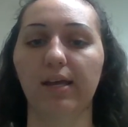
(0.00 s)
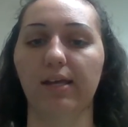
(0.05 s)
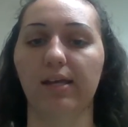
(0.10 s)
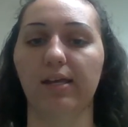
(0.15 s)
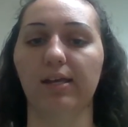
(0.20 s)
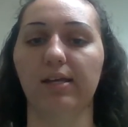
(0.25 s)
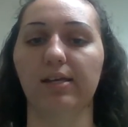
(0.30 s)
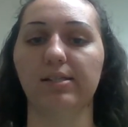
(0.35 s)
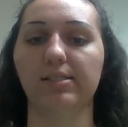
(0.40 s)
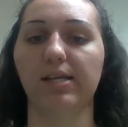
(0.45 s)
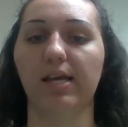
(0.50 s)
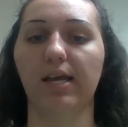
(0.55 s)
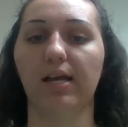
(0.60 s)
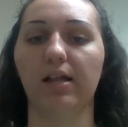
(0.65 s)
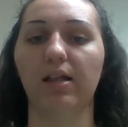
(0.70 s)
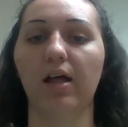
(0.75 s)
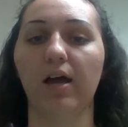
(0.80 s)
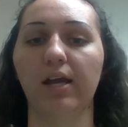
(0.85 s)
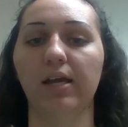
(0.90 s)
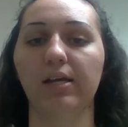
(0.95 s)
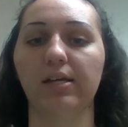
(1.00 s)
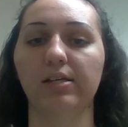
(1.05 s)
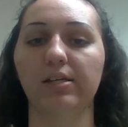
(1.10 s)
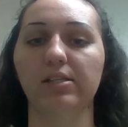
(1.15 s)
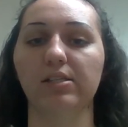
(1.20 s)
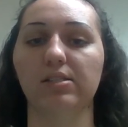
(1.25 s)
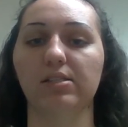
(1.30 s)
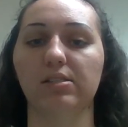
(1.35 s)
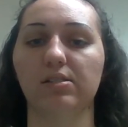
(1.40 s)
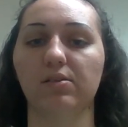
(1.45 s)
Is a client
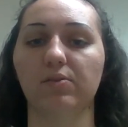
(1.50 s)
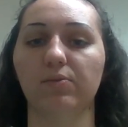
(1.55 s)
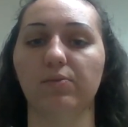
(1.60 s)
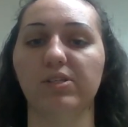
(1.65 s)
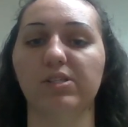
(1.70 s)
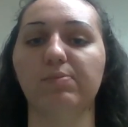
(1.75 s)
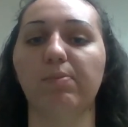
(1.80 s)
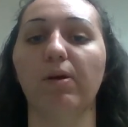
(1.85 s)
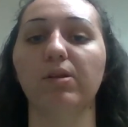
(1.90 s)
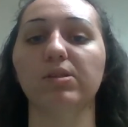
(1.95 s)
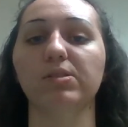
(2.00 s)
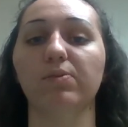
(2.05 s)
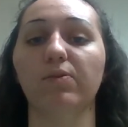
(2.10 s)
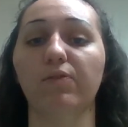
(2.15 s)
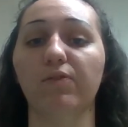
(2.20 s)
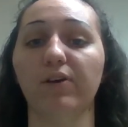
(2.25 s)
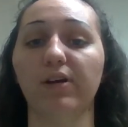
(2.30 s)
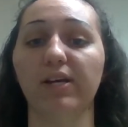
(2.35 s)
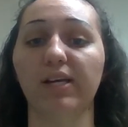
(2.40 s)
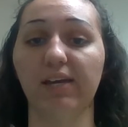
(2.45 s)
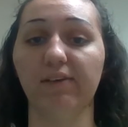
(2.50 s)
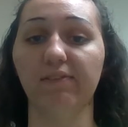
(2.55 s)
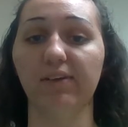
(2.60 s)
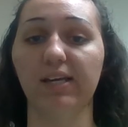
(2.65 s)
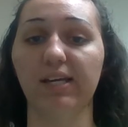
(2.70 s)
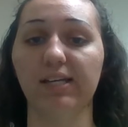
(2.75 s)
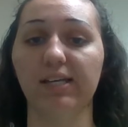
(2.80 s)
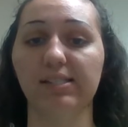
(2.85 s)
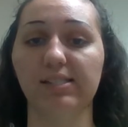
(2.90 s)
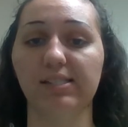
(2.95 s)
is responsible for
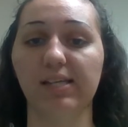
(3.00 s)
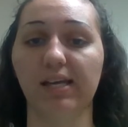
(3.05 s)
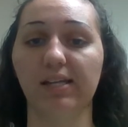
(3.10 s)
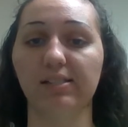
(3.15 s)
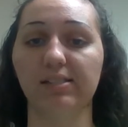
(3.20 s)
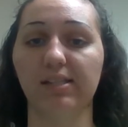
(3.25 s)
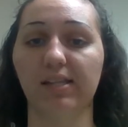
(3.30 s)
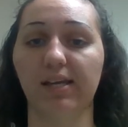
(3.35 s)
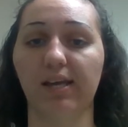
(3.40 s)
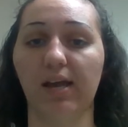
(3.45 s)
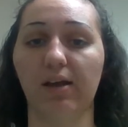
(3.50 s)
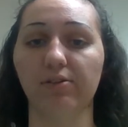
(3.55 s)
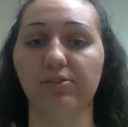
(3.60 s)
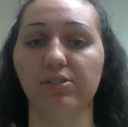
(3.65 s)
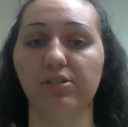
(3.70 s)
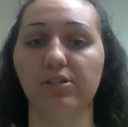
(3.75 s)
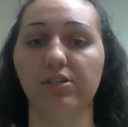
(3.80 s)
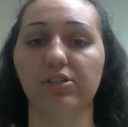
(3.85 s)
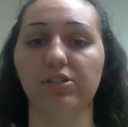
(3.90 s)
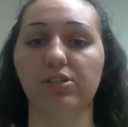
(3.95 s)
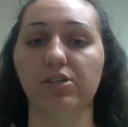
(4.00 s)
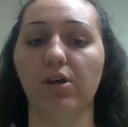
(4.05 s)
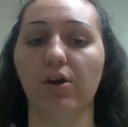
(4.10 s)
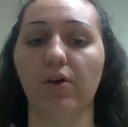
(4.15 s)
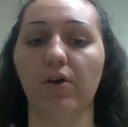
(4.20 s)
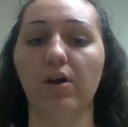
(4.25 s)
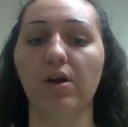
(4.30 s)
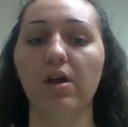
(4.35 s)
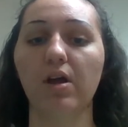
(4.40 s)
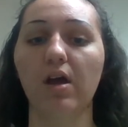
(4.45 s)
giving consent to the counselor.
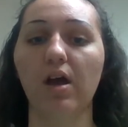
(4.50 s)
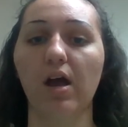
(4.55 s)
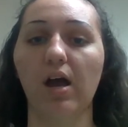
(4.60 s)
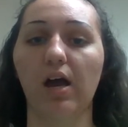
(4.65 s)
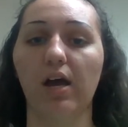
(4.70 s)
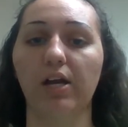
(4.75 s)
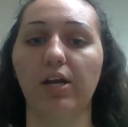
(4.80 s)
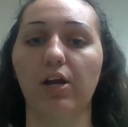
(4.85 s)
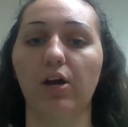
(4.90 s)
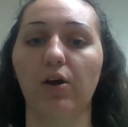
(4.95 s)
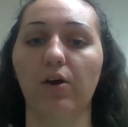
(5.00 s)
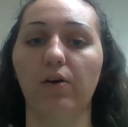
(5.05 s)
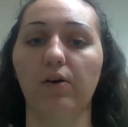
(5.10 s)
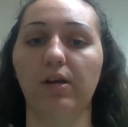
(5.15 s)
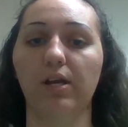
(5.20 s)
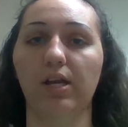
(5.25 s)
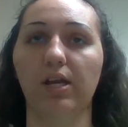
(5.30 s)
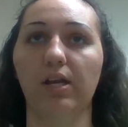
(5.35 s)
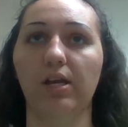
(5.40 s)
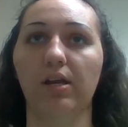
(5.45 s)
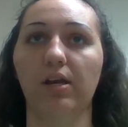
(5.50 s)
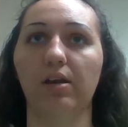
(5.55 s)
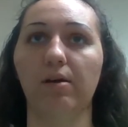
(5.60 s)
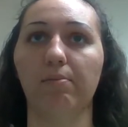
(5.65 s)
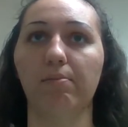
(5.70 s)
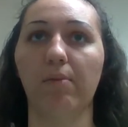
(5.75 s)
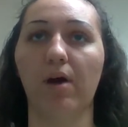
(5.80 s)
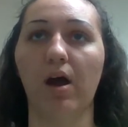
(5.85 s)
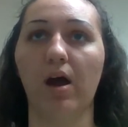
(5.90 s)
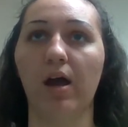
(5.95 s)
So I know in
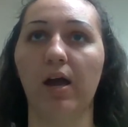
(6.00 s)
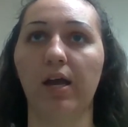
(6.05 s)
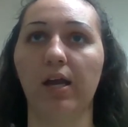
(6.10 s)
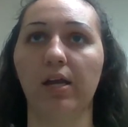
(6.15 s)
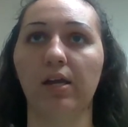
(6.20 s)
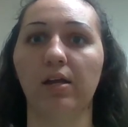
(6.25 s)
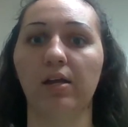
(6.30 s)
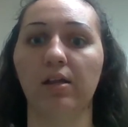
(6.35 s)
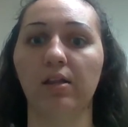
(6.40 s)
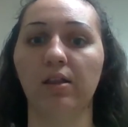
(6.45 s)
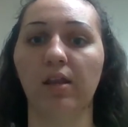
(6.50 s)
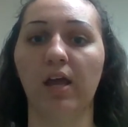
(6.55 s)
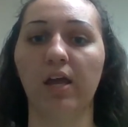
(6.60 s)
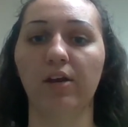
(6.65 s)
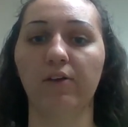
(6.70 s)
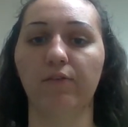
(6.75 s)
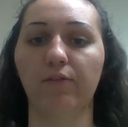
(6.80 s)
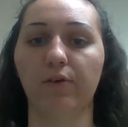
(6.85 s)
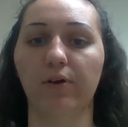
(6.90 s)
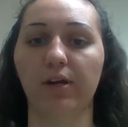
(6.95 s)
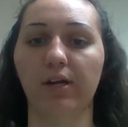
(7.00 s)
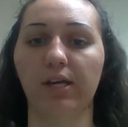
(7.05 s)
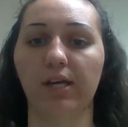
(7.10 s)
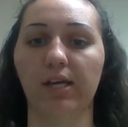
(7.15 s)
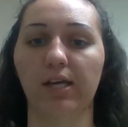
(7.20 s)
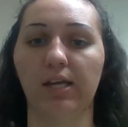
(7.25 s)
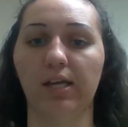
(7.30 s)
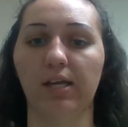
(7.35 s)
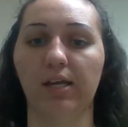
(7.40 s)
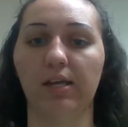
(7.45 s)
my line of work
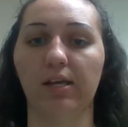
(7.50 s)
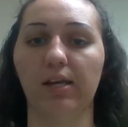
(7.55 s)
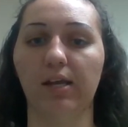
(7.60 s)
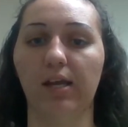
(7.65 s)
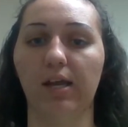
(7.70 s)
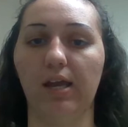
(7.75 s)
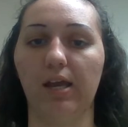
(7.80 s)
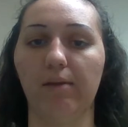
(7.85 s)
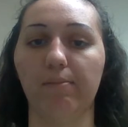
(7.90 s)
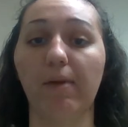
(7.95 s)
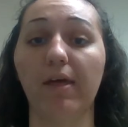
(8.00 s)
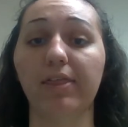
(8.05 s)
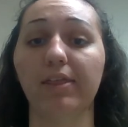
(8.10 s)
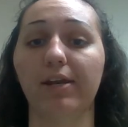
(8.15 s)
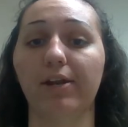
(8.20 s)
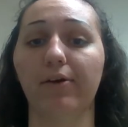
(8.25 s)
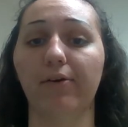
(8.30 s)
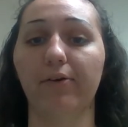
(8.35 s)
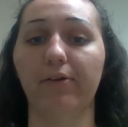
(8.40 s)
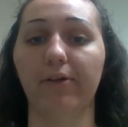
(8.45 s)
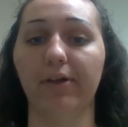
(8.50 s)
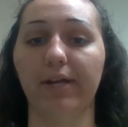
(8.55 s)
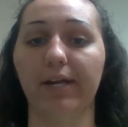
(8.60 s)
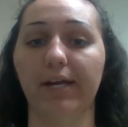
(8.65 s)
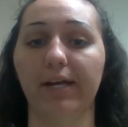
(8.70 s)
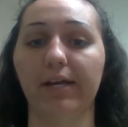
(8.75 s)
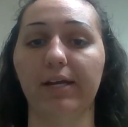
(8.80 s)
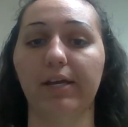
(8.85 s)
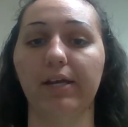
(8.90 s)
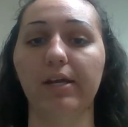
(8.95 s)
in a methadone
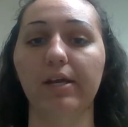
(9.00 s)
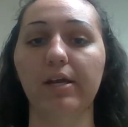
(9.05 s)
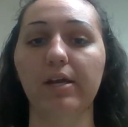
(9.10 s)
clinic,